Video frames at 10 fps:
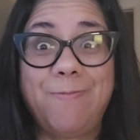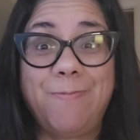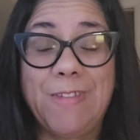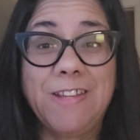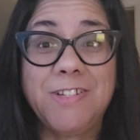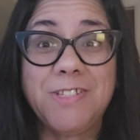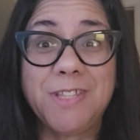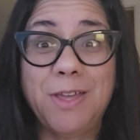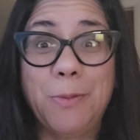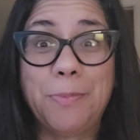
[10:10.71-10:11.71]
finish this
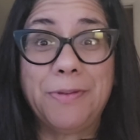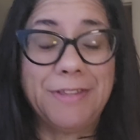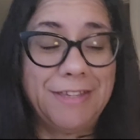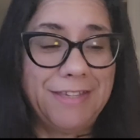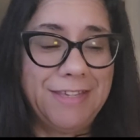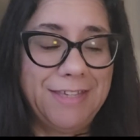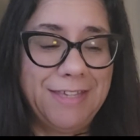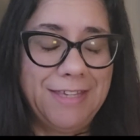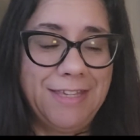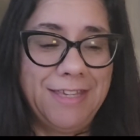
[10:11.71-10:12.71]
up.
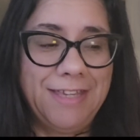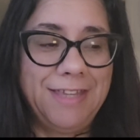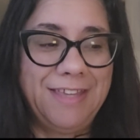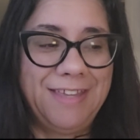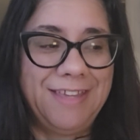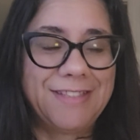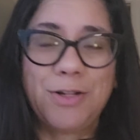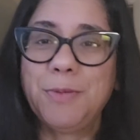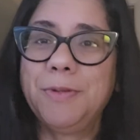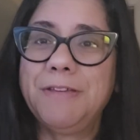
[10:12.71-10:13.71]
It's
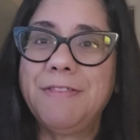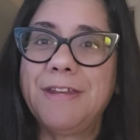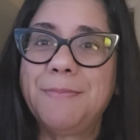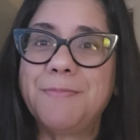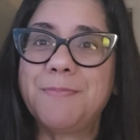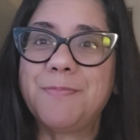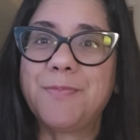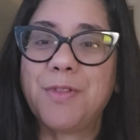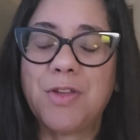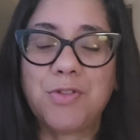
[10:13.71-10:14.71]
hard to believe that I'm
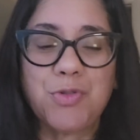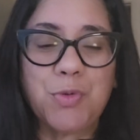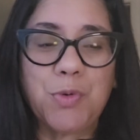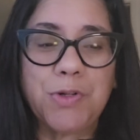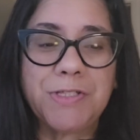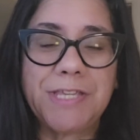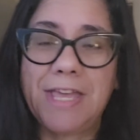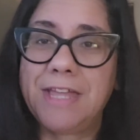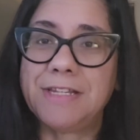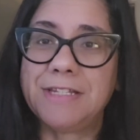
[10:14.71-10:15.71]
towards
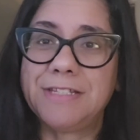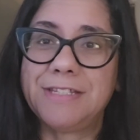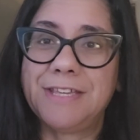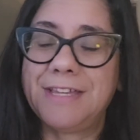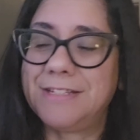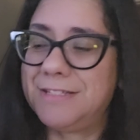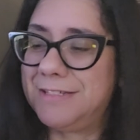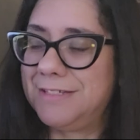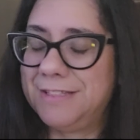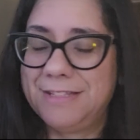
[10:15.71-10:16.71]
the end, and
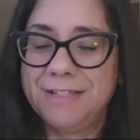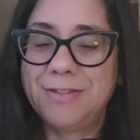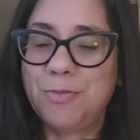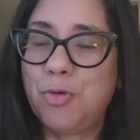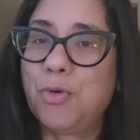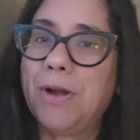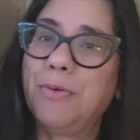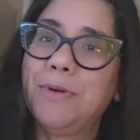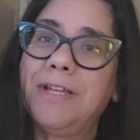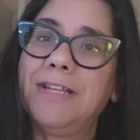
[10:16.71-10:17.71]
the more I
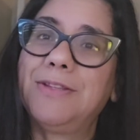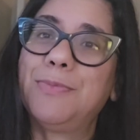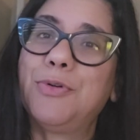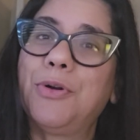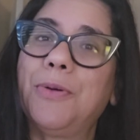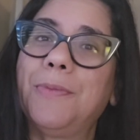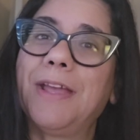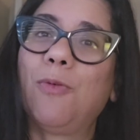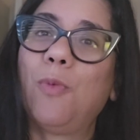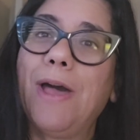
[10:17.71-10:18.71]
read, the more I'm
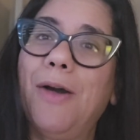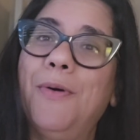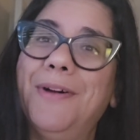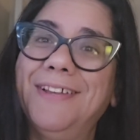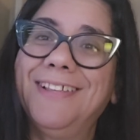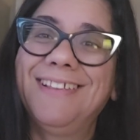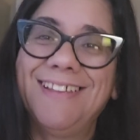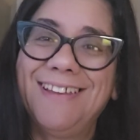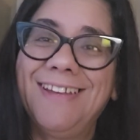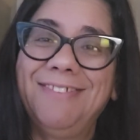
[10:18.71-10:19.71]
like, wow,
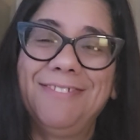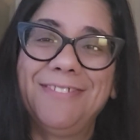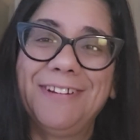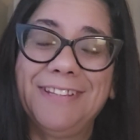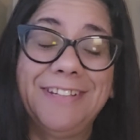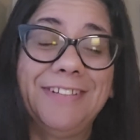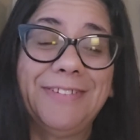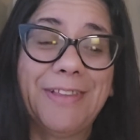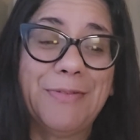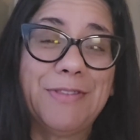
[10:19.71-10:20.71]
I really do
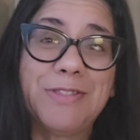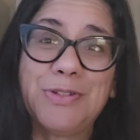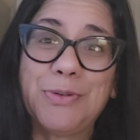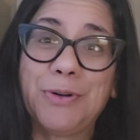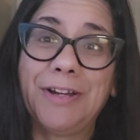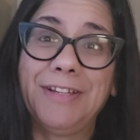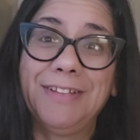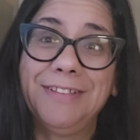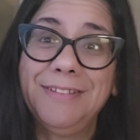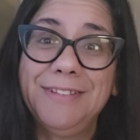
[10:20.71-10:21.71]
love this story.
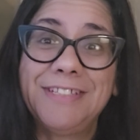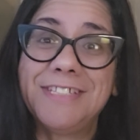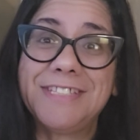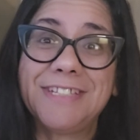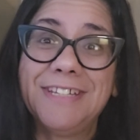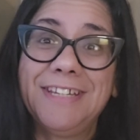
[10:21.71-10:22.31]
It just,